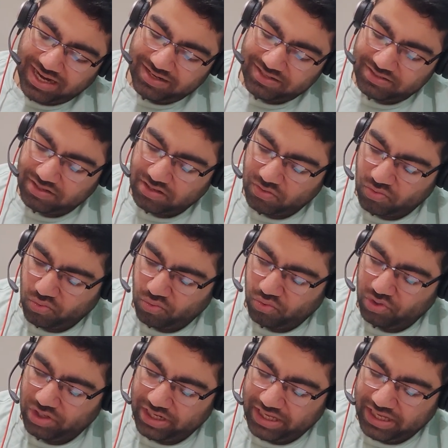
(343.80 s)
that's the
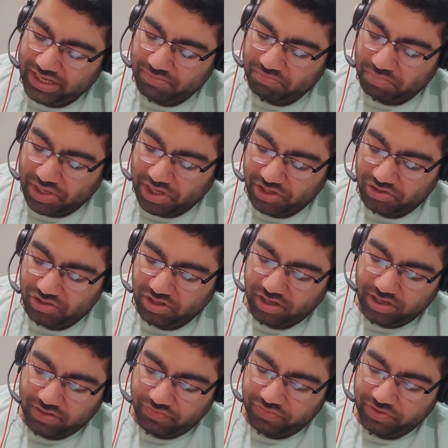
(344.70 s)
only
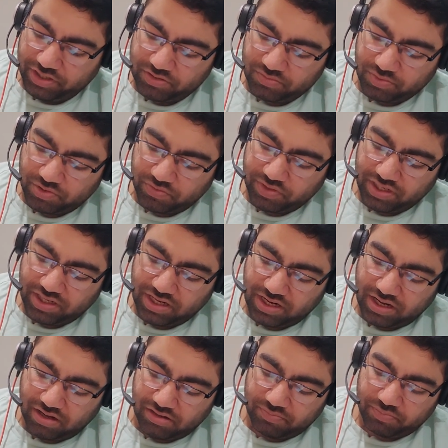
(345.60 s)
major difference between
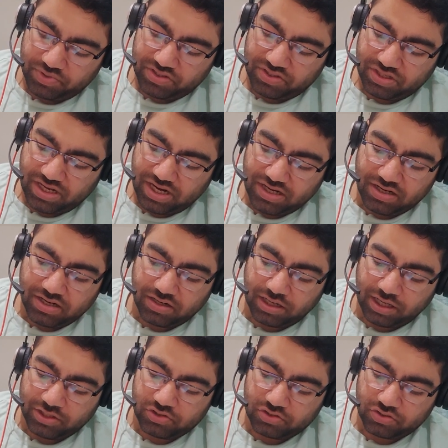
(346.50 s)
an RPC and a
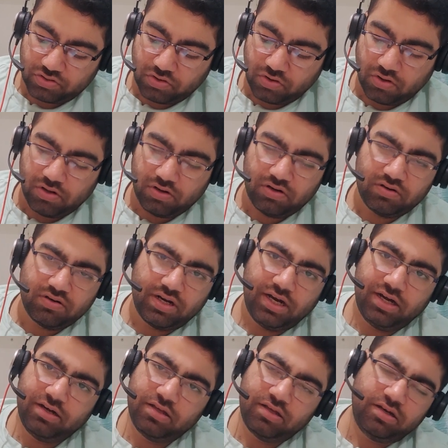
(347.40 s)
REST call.
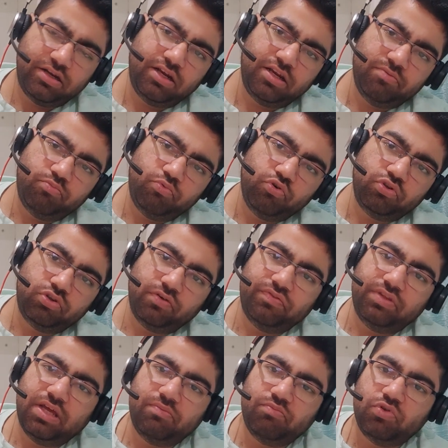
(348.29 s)
Internally, both
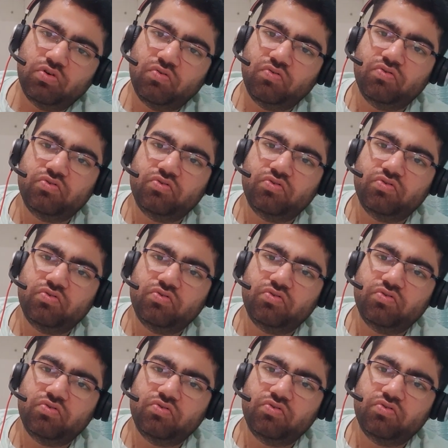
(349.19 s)
of them